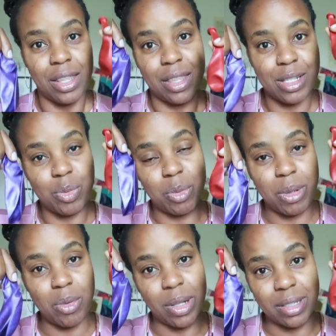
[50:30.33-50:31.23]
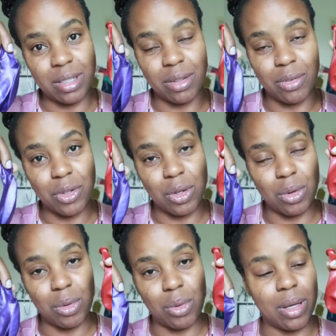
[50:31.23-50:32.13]
this will be relative
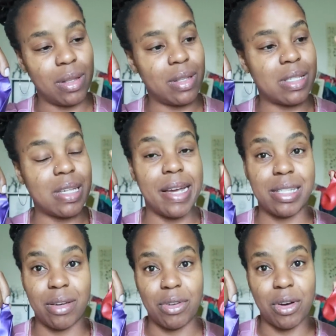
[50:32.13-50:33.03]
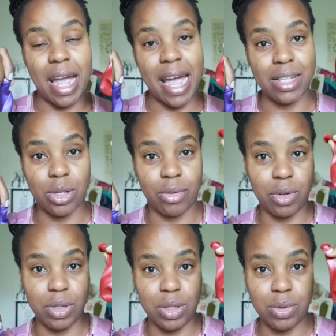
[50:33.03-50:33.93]
to the size of your hat. So if
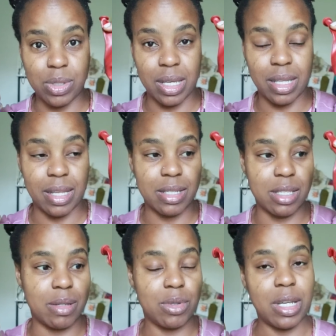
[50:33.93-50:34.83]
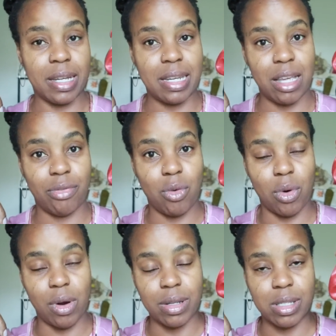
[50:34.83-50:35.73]
you're using this technique
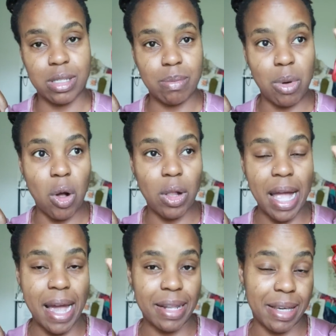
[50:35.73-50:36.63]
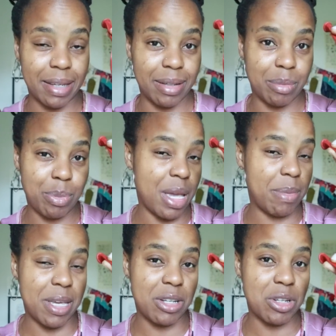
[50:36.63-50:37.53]
for a small hat, like a
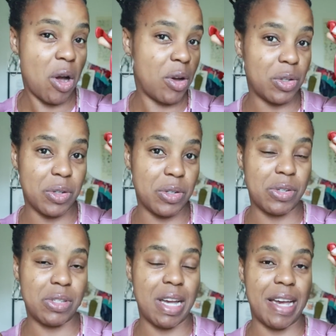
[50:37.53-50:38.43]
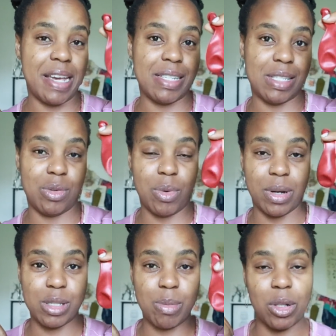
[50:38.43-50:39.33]
baby toddler size, you'd
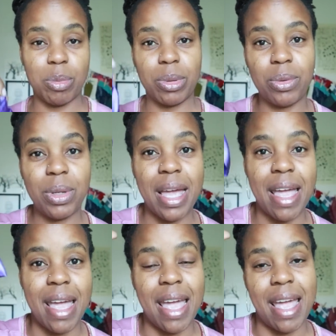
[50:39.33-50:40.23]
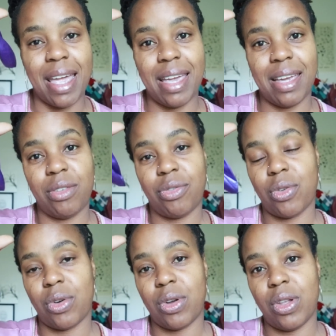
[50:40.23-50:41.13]
want a smaller balloon. And
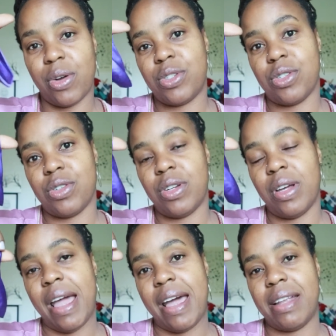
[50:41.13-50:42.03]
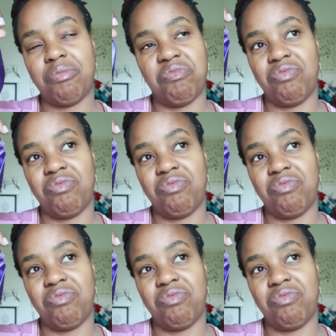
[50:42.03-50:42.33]
for a larger hat,